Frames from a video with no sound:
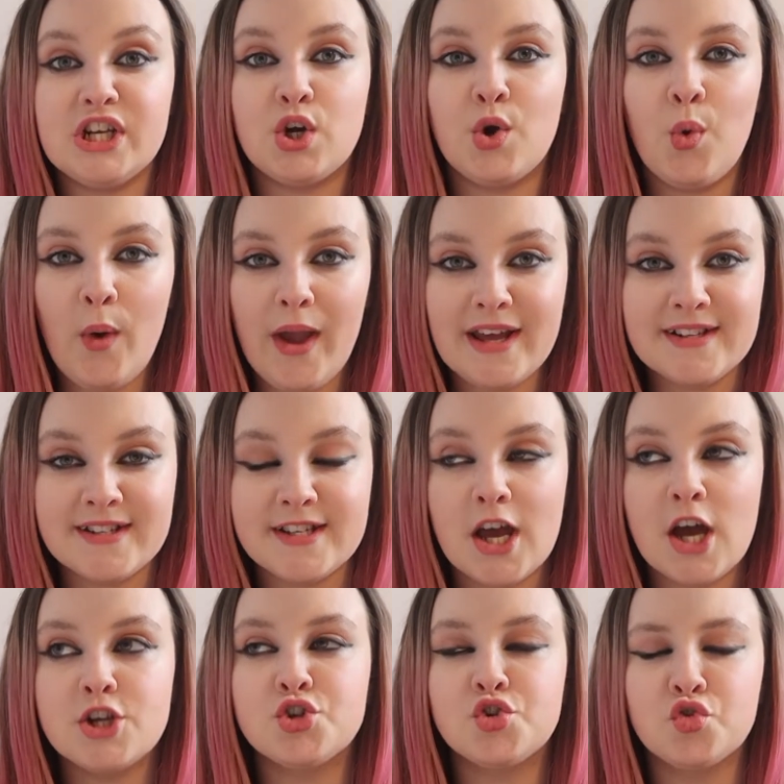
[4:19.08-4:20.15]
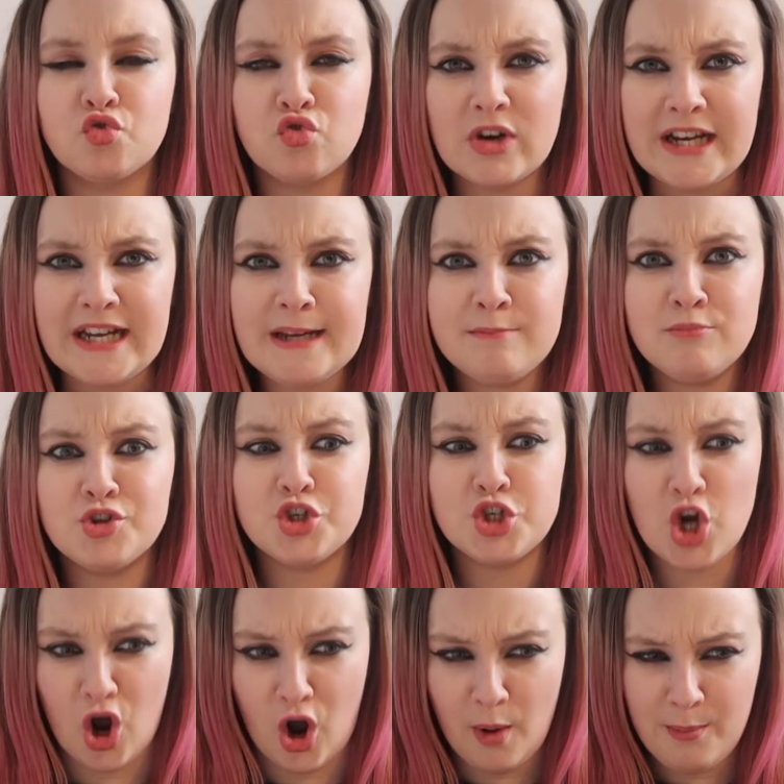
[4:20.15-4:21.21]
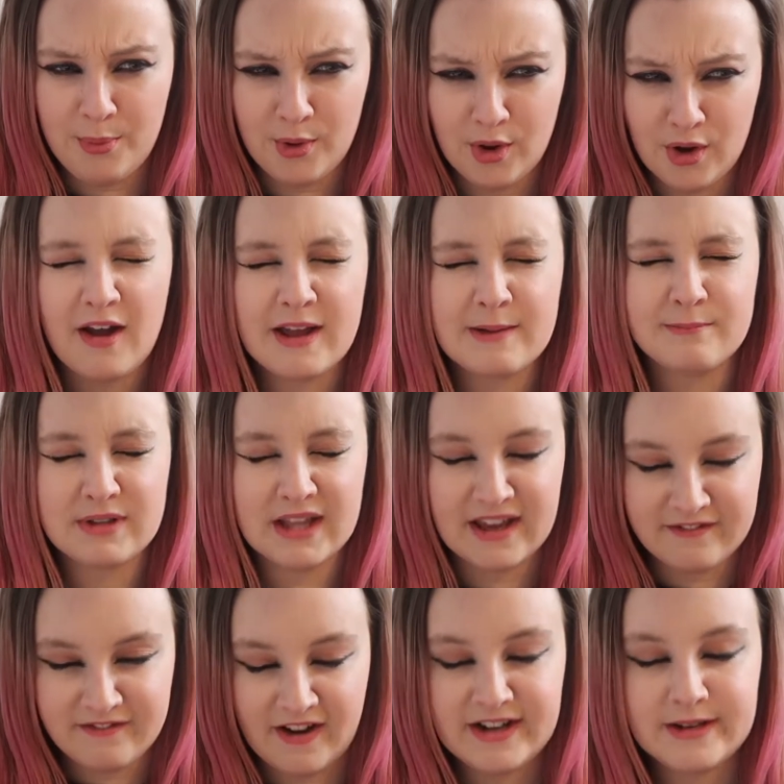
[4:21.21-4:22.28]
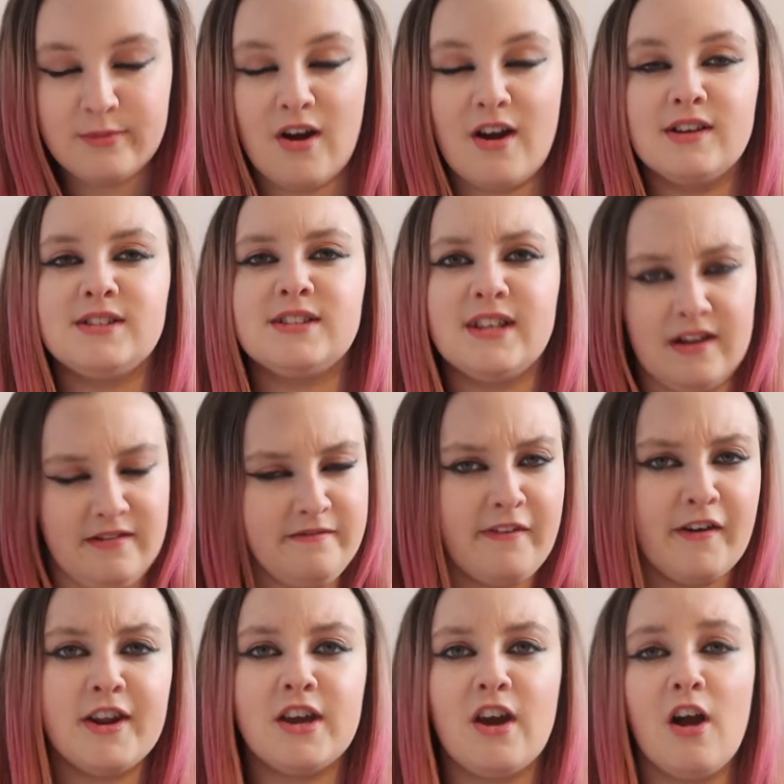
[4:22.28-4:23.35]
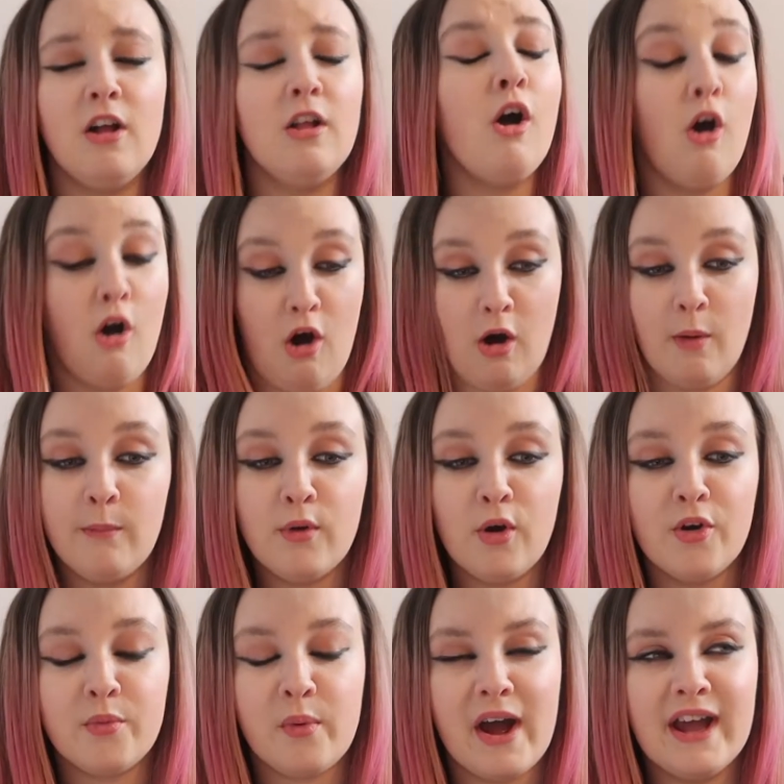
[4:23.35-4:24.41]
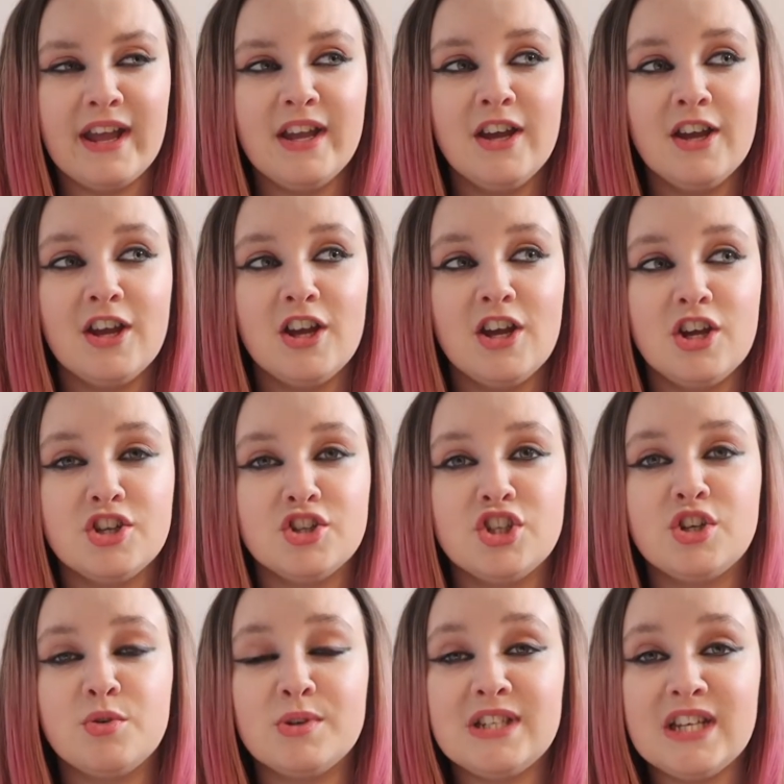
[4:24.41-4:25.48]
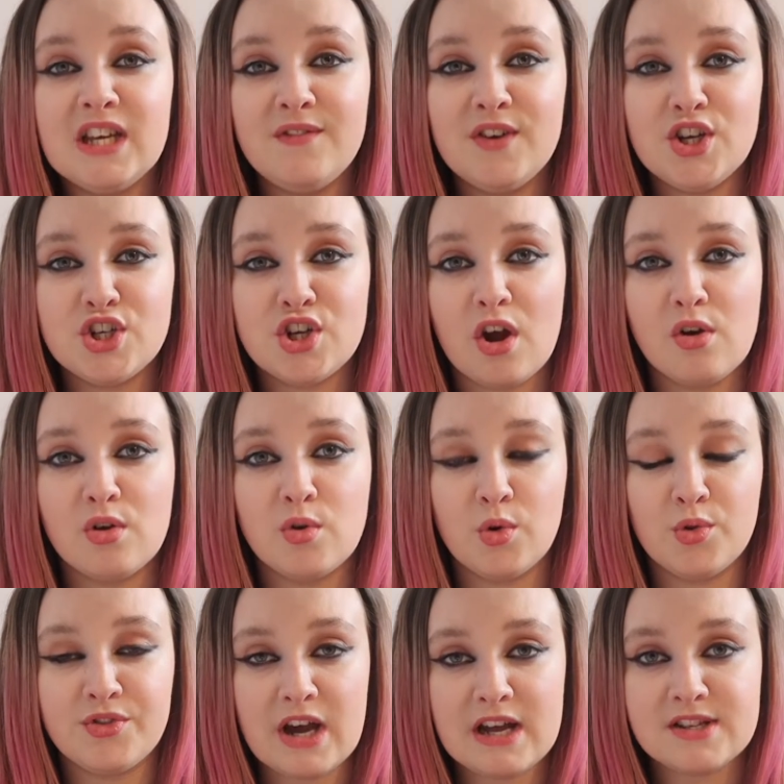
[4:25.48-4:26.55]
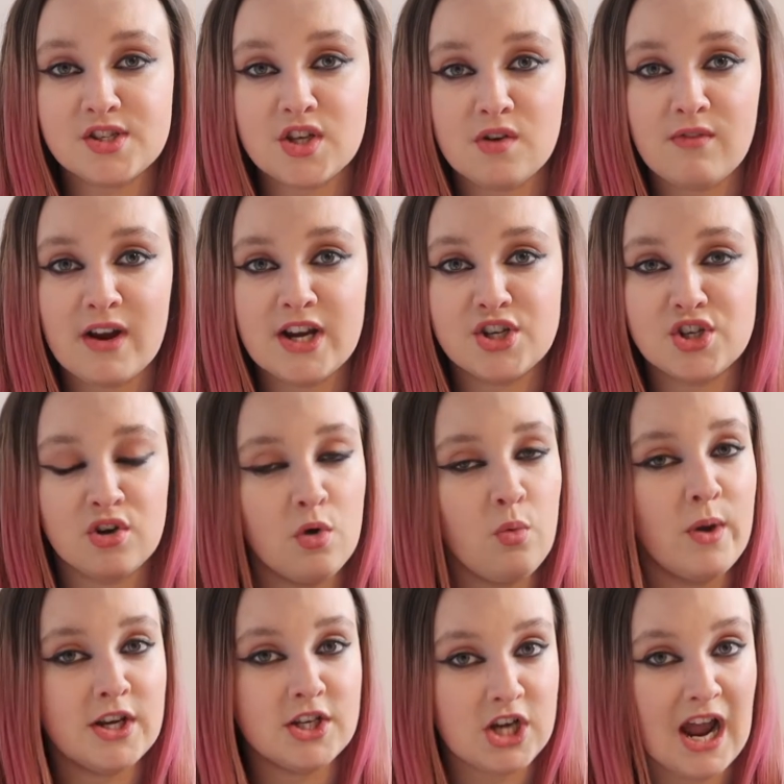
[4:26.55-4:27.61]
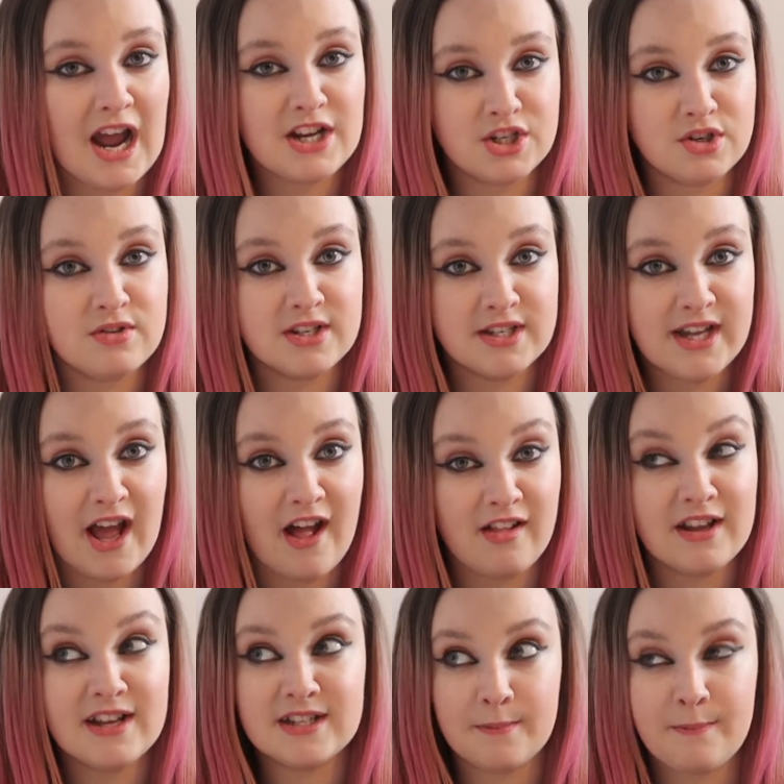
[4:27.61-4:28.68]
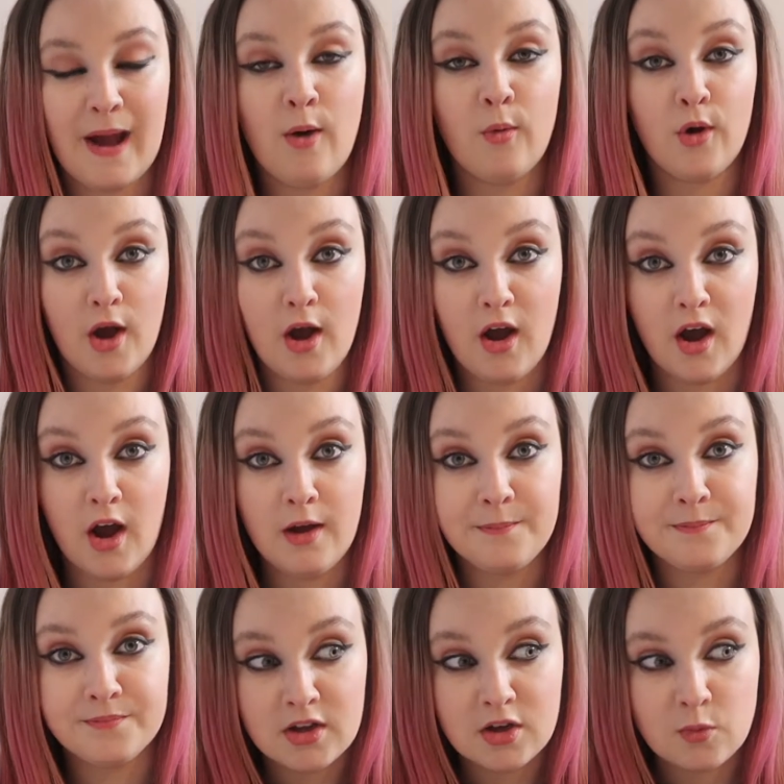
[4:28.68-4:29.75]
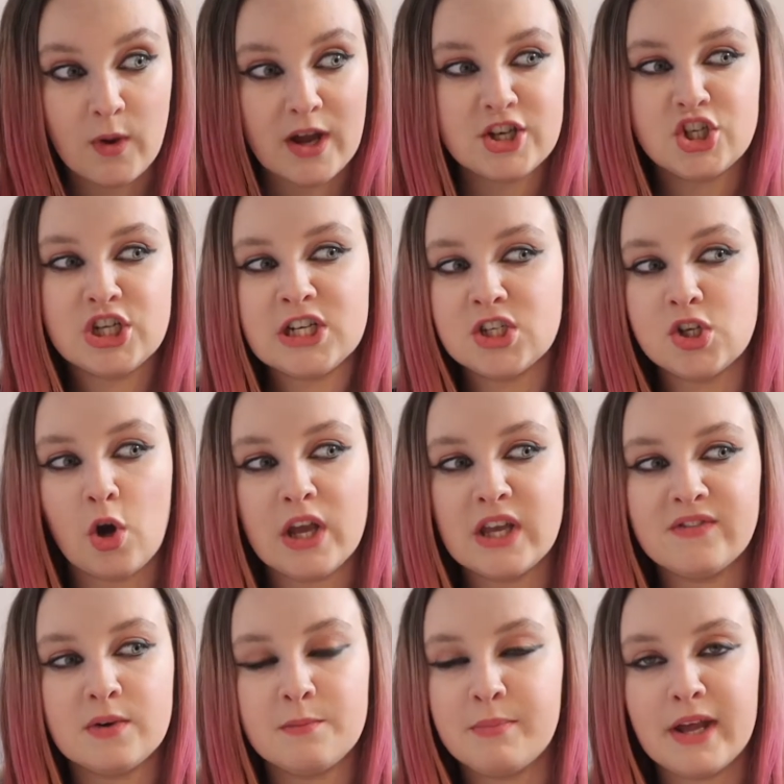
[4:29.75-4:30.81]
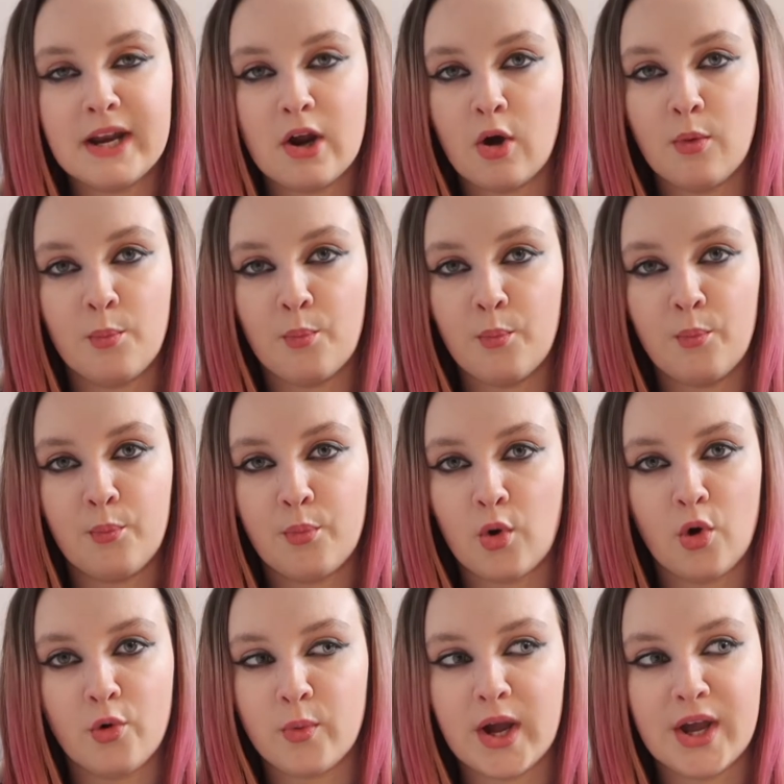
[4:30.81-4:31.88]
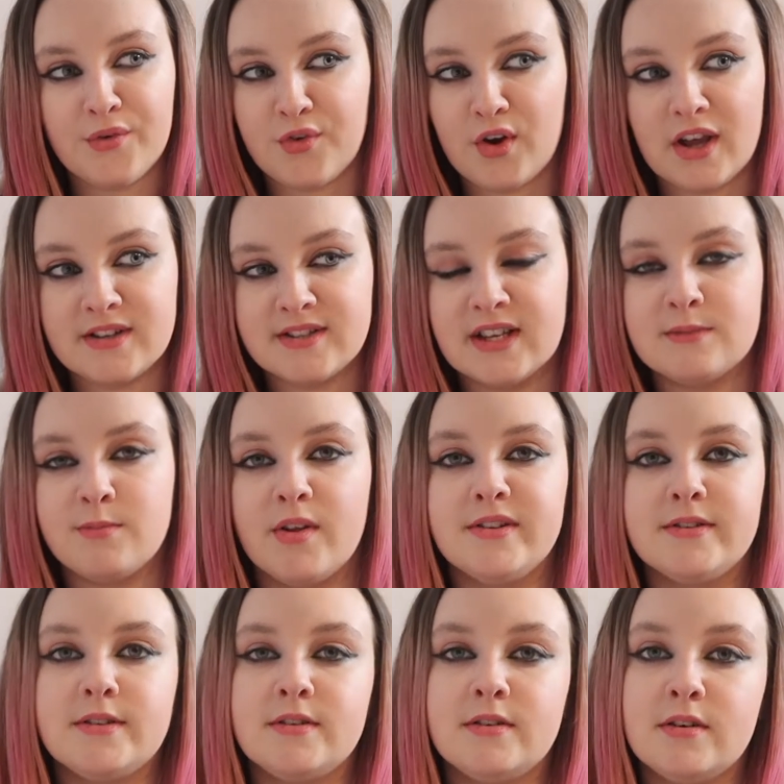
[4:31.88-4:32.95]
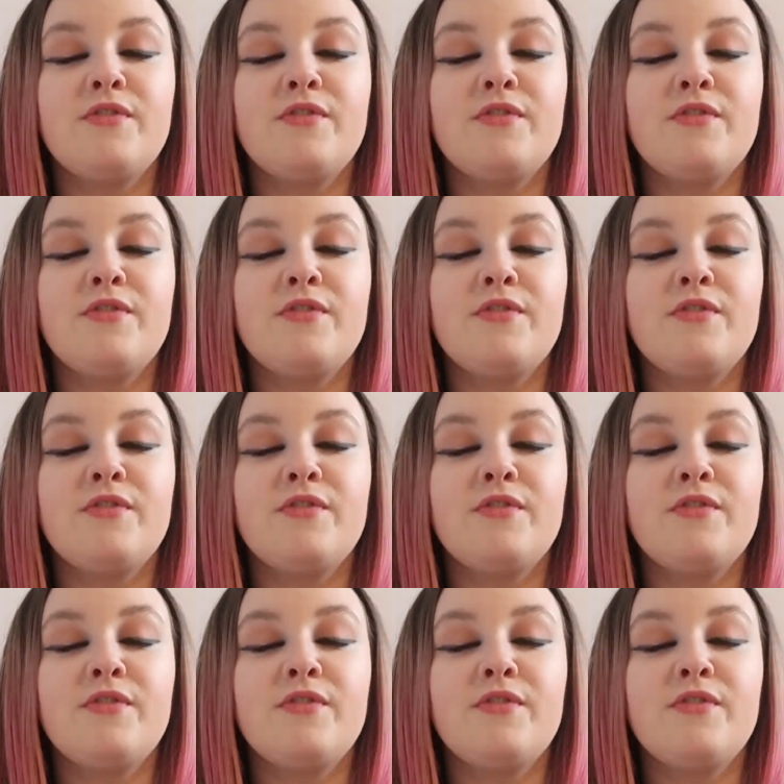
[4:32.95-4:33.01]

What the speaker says: quits her dream job playing Fanny Bryce in Funny Girl on Broadway to do a TV show called That's So Rachel, which, as you can tell, is about her when she's not even been on Broadway for like 6 months.